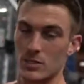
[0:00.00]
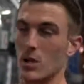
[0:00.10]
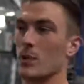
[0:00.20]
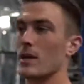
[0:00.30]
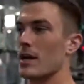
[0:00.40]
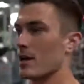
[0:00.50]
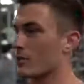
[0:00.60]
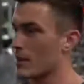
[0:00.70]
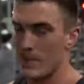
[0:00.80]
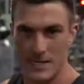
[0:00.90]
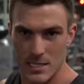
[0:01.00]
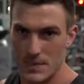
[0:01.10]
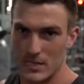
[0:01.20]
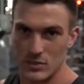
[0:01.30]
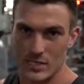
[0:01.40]
So a great
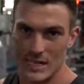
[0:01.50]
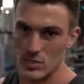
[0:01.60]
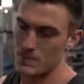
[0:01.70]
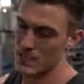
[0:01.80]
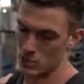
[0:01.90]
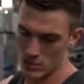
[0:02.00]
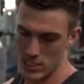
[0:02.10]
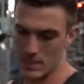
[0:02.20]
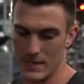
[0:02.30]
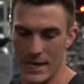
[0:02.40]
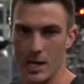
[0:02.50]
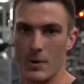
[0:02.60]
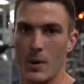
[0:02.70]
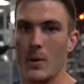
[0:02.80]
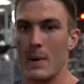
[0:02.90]
bicep exercise, just make sure you're keeping that
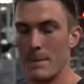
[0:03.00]
elbow